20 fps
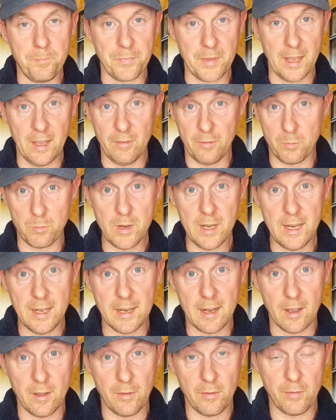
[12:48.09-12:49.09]
is really
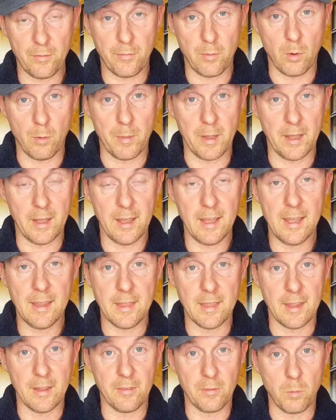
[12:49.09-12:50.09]
nice for me in
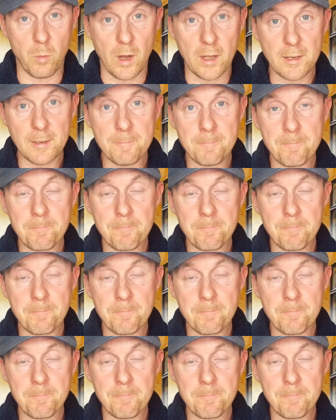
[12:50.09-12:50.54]
this one.